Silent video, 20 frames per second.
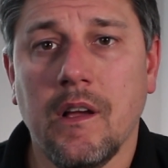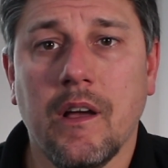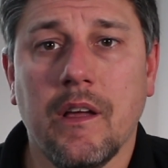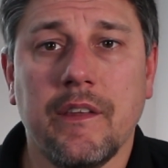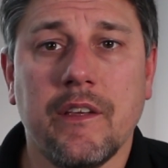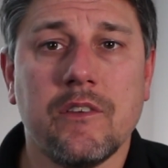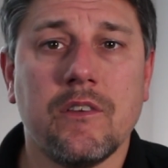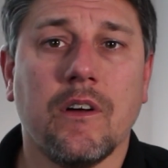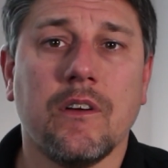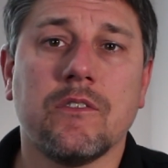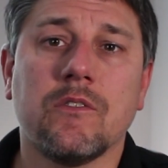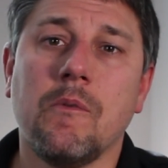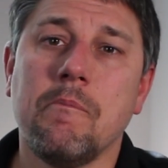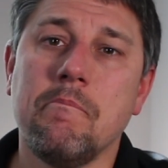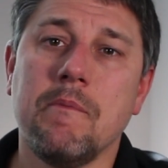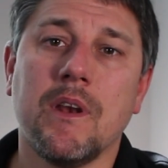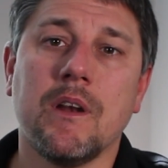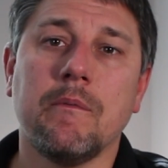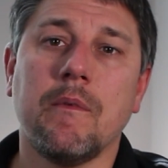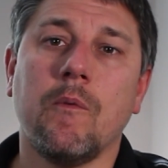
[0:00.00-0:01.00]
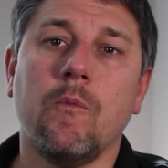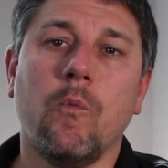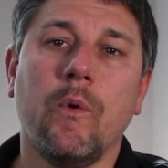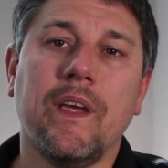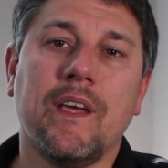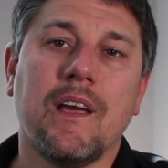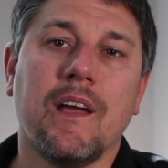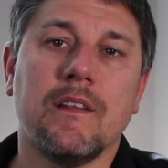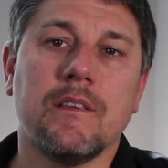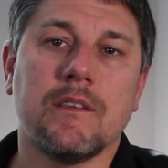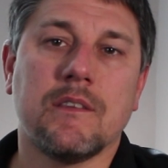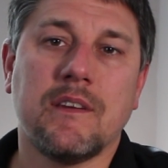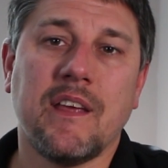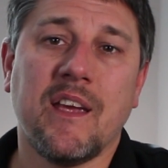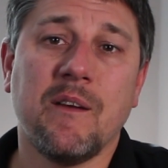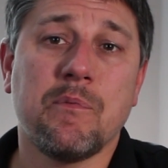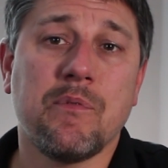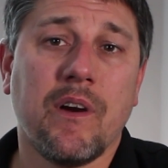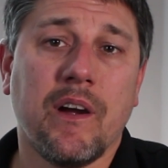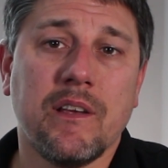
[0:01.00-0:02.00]
There's also minimum weekend
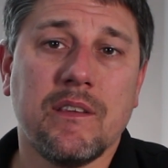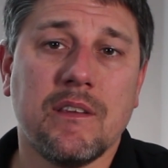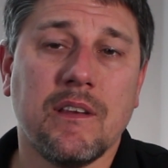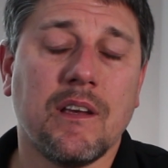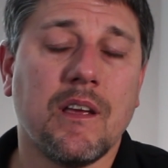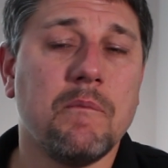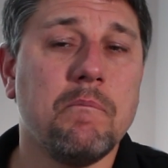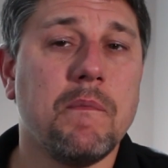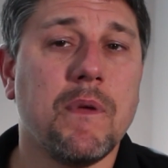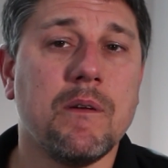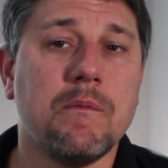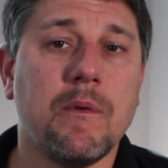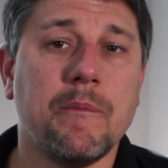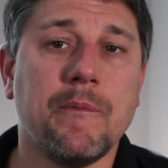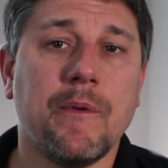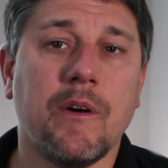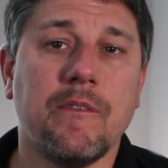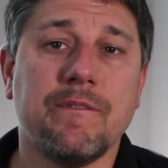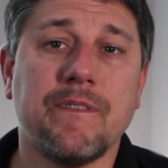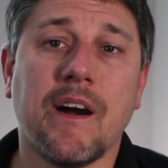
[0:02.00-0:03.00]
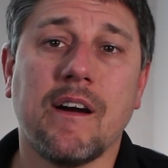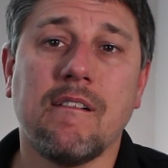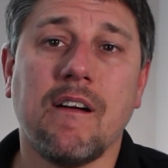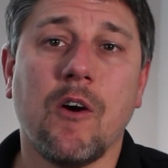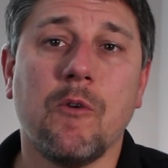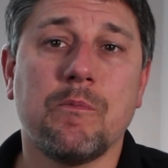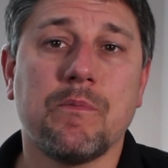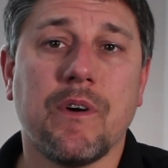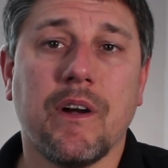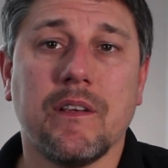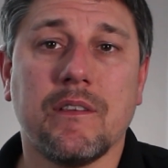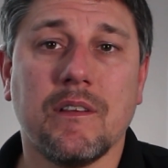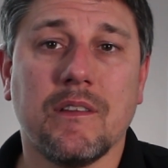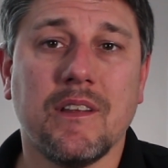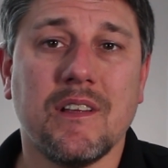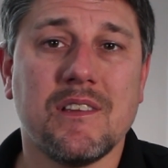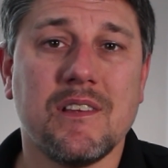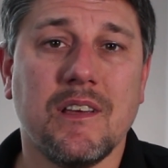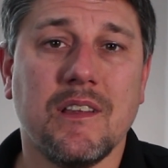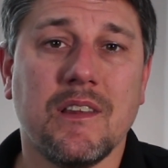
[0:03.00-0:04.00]
stay pricing and minimum far out pricing
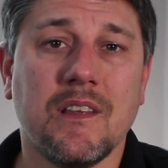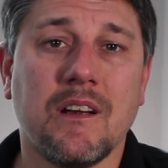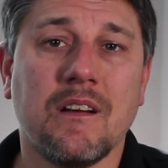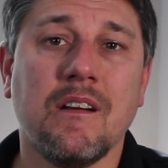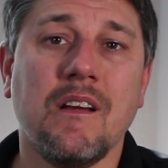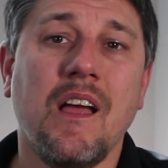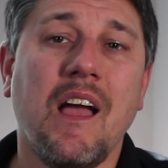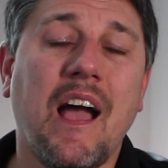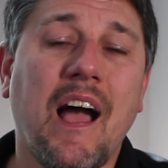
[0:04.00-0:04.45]
that's in there.